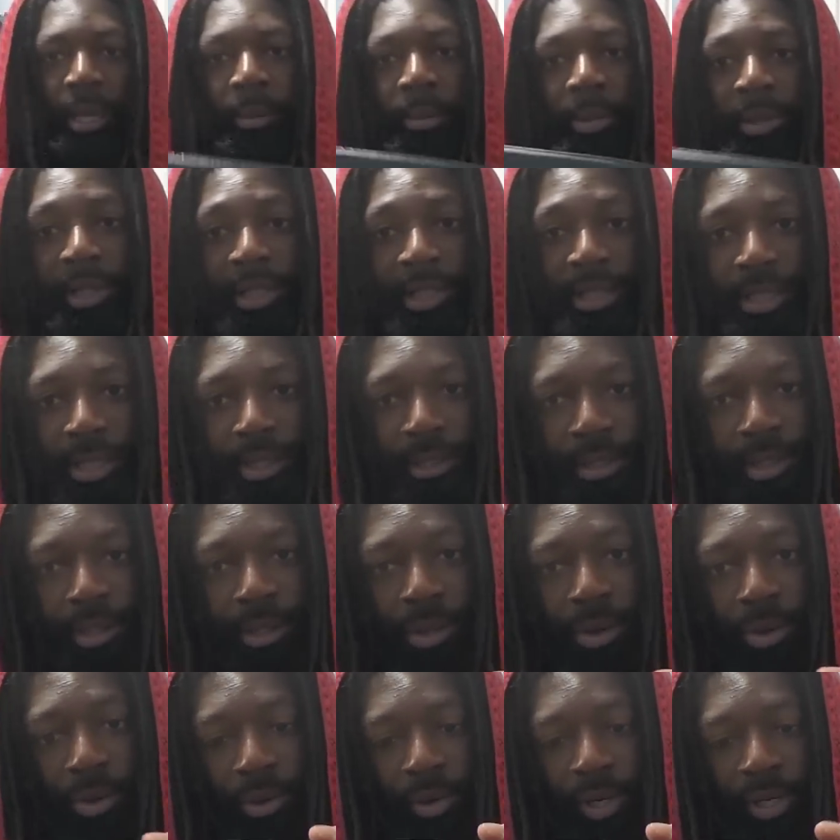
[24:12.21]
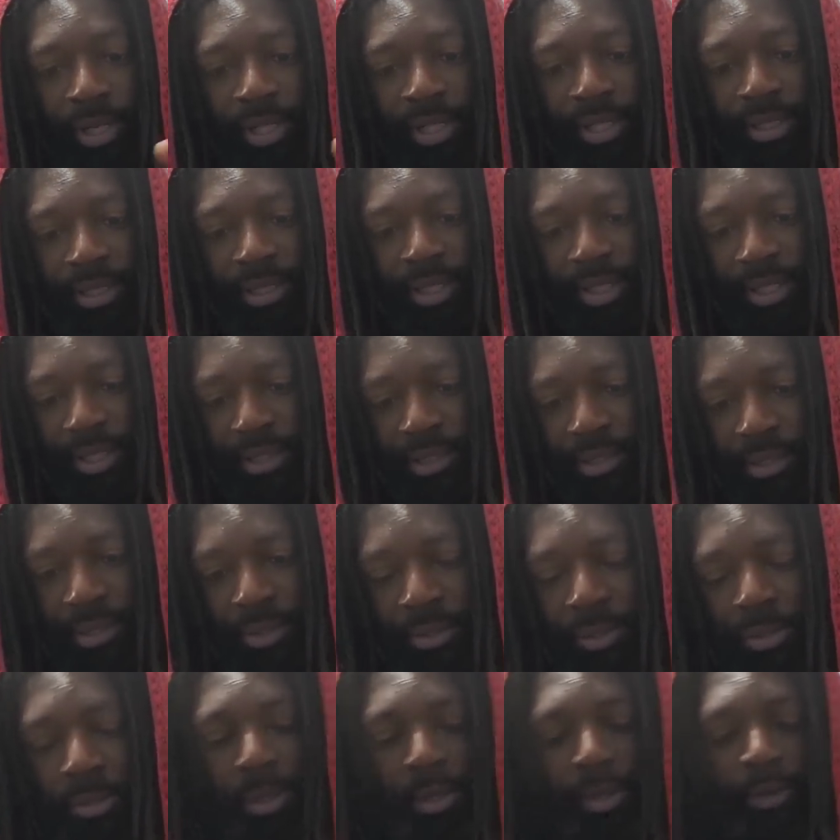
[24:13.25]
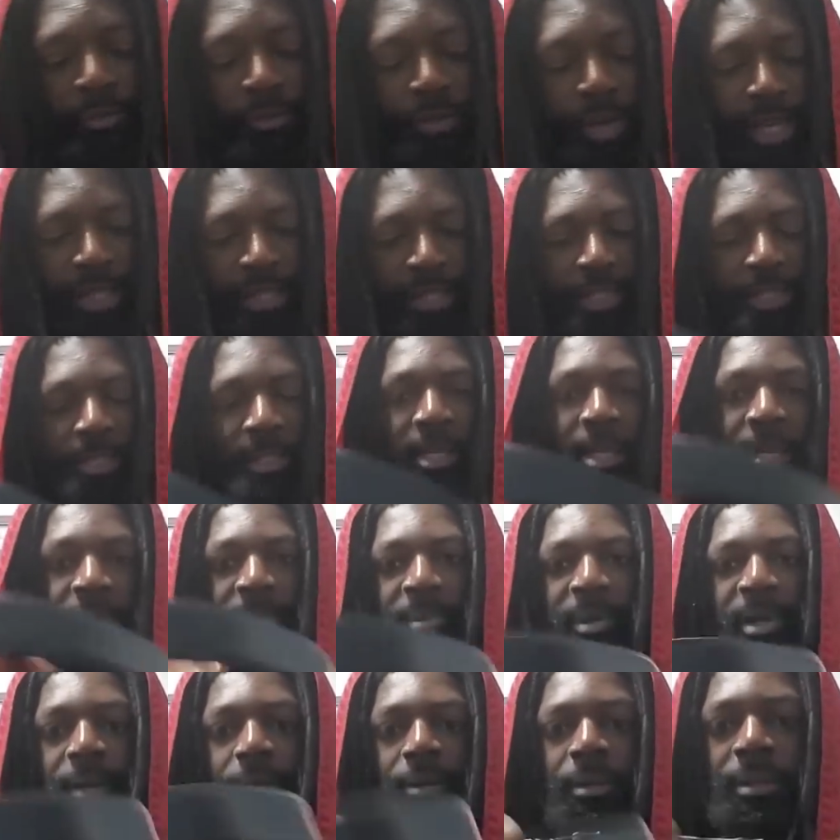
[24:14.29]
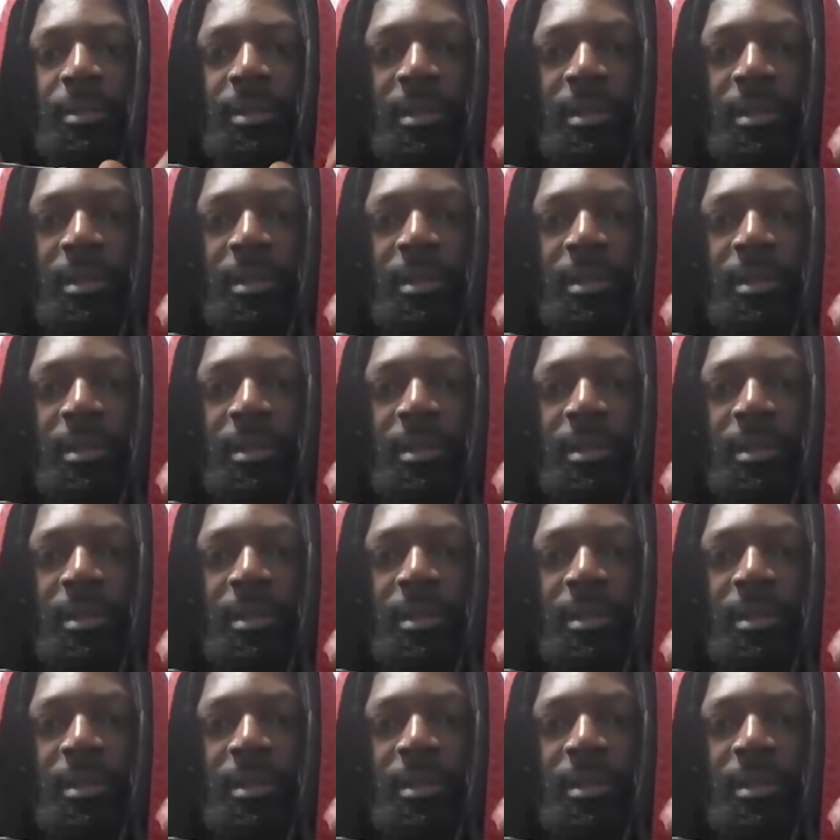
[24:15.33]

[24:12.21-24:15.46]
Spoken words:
But this is the Core Essential Ratchet Gun Belt.